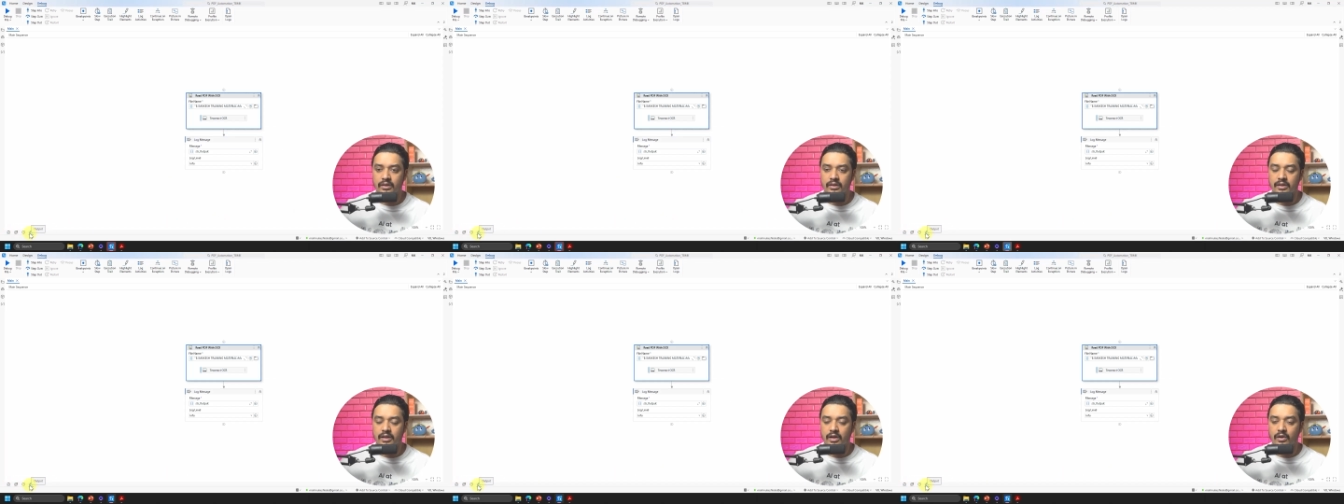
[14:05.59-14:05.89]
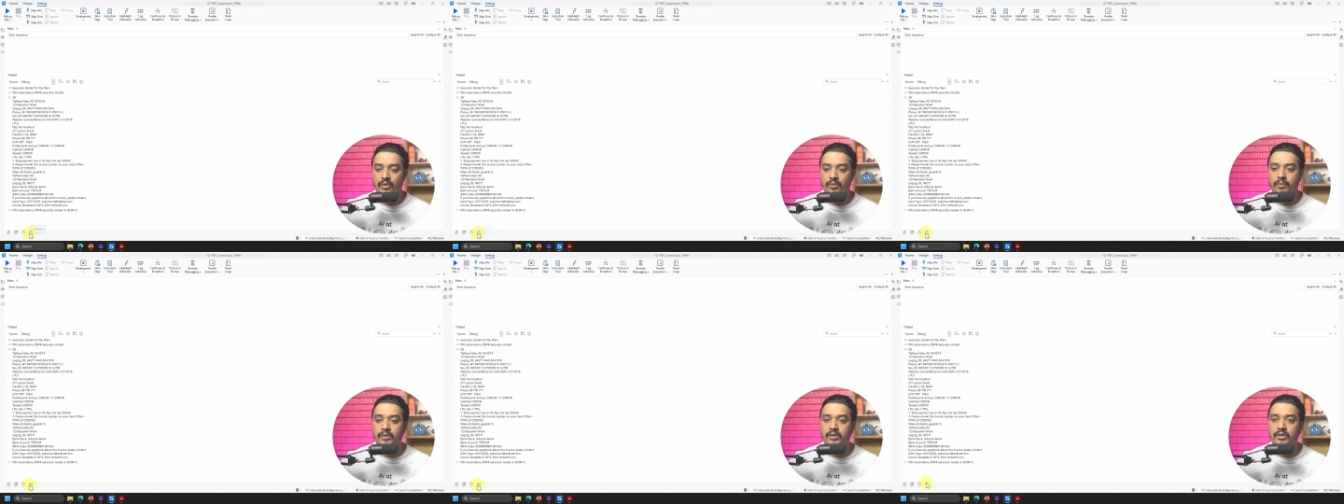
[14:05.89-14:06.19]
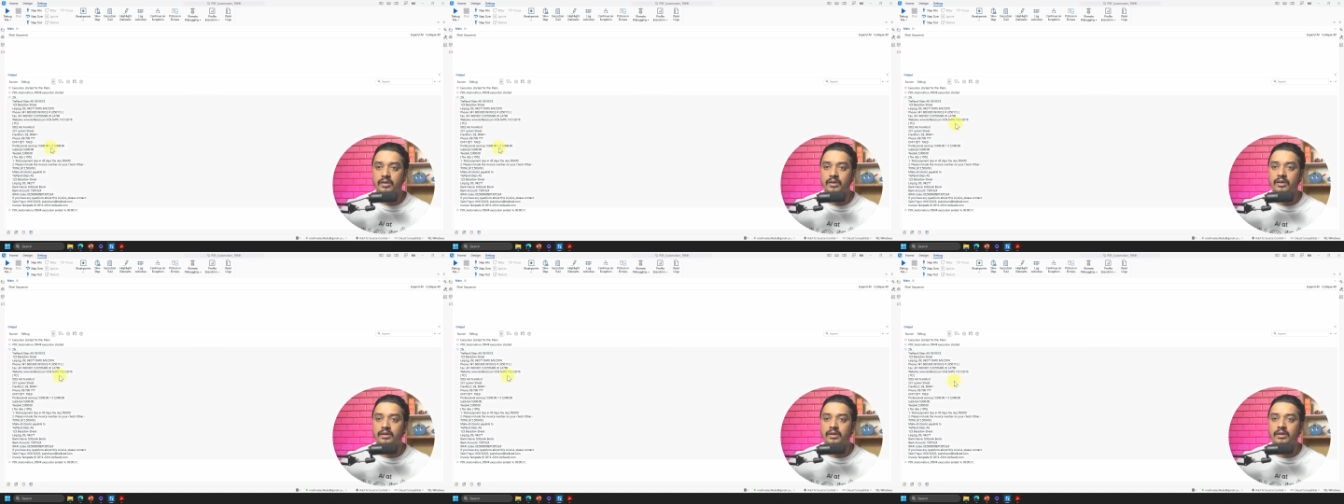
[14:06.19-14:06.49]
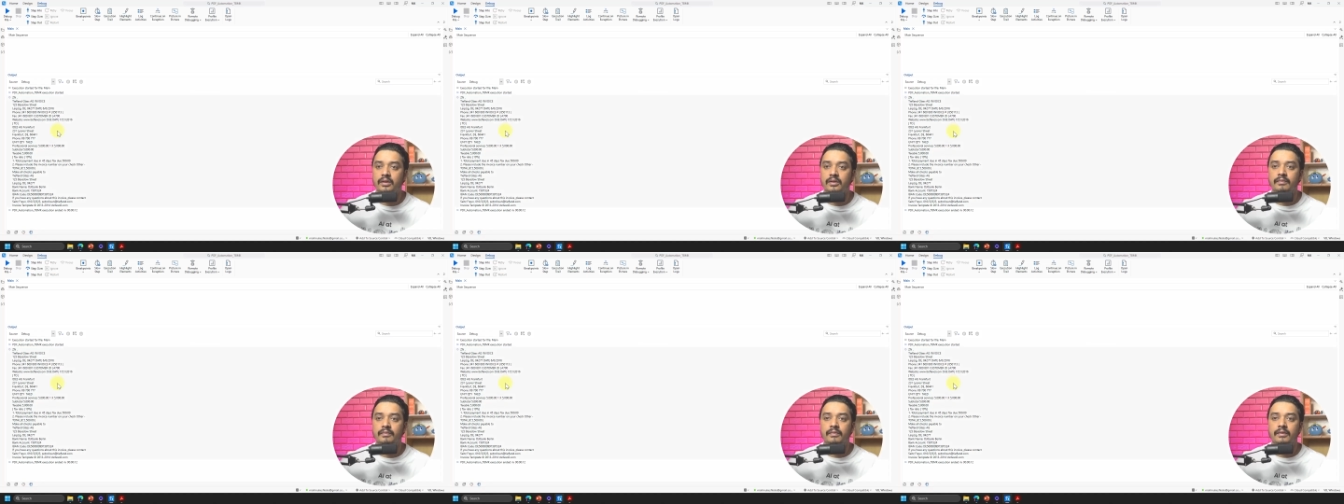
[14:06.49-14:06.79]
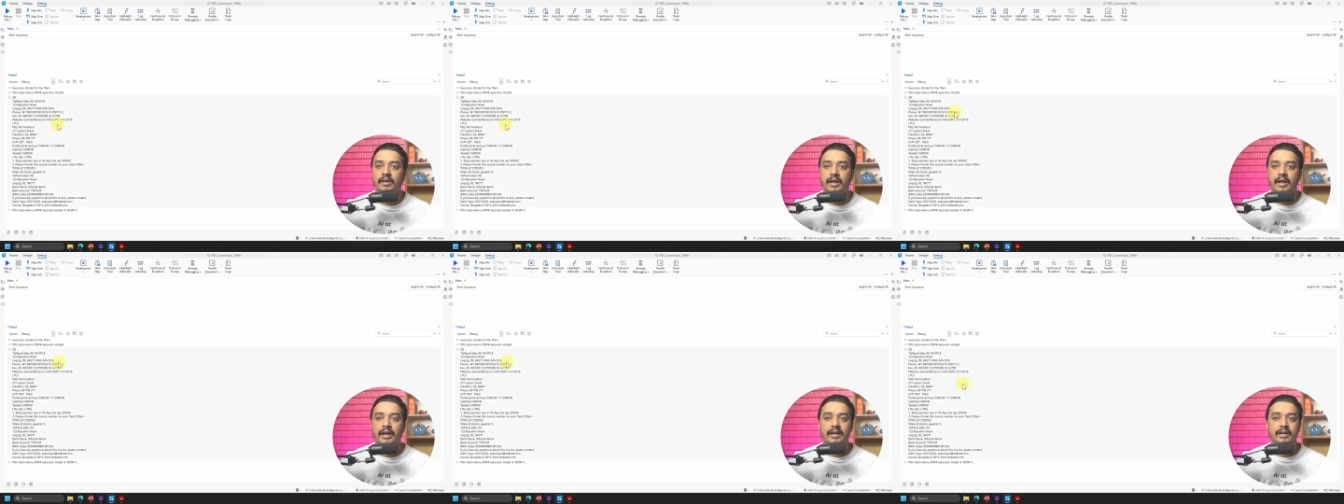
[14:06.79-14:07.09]
output,
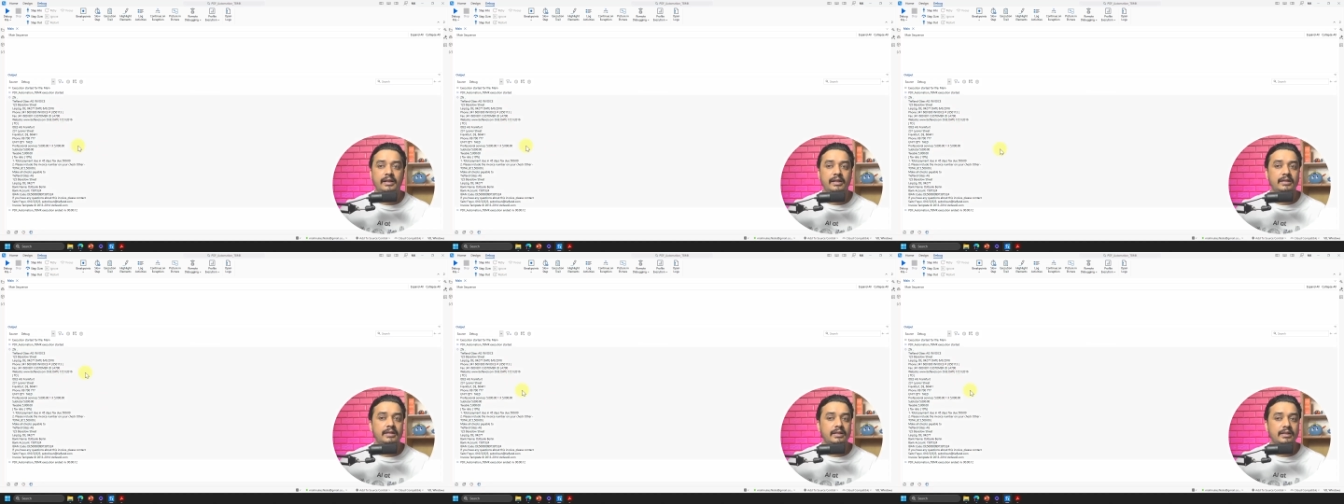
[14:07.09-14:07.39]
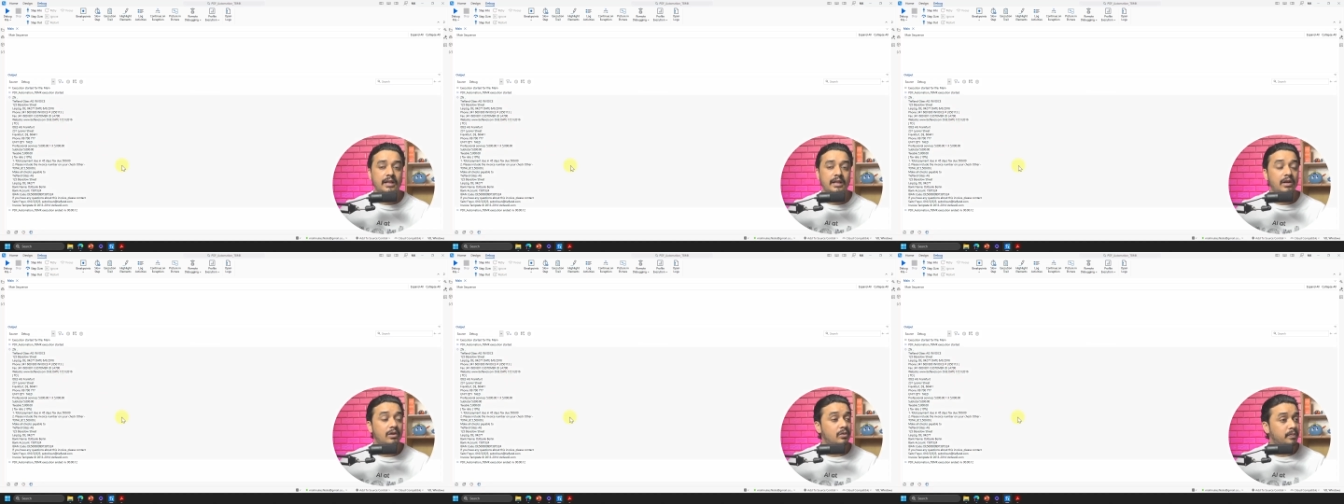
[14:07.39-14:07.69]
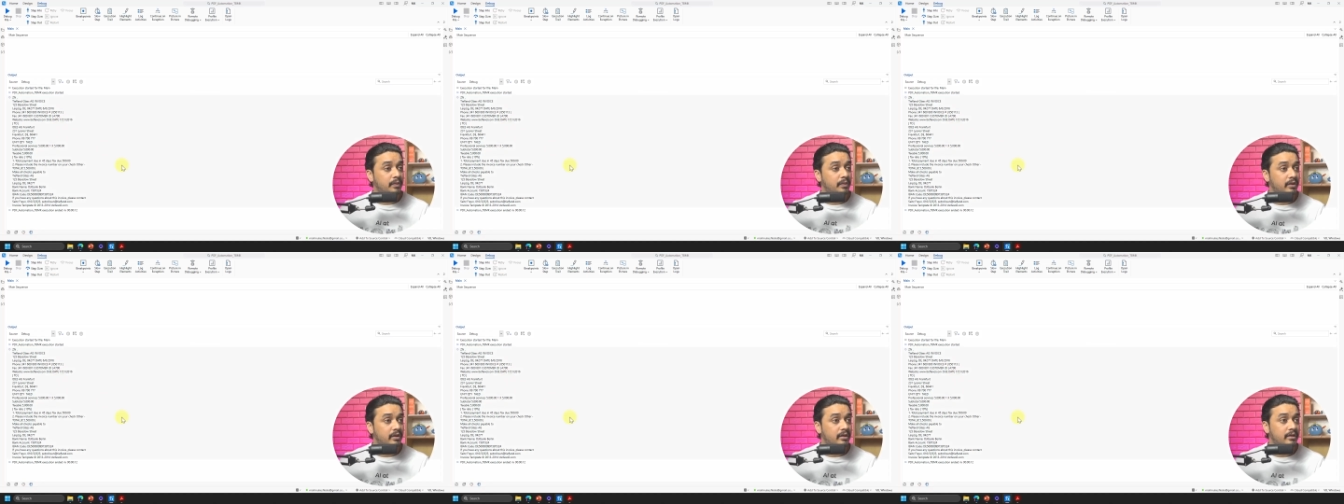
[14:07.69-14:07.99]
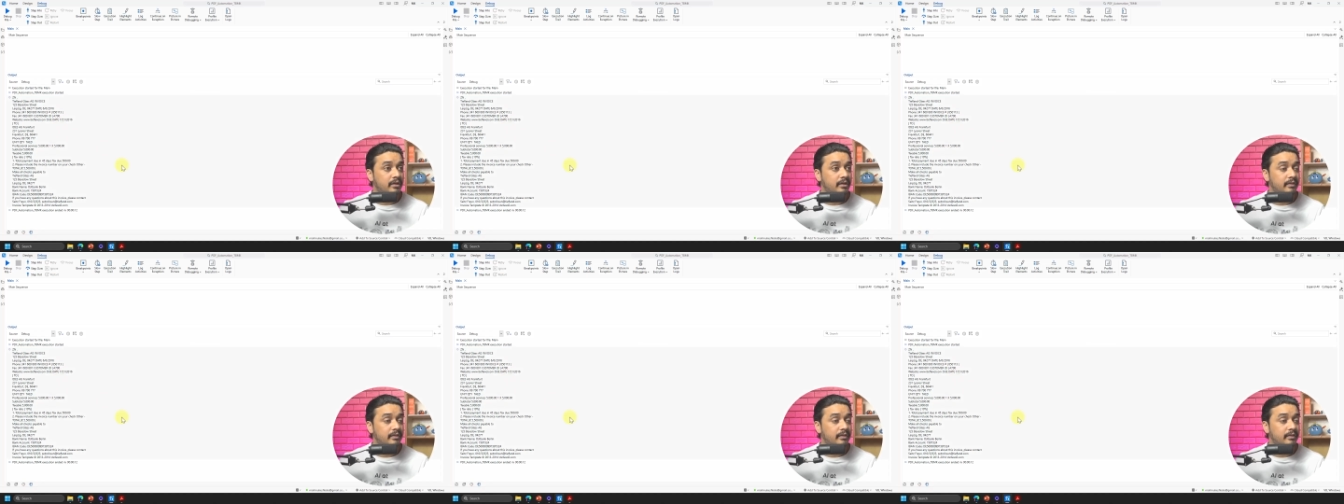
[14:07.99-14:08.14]
and this is the output.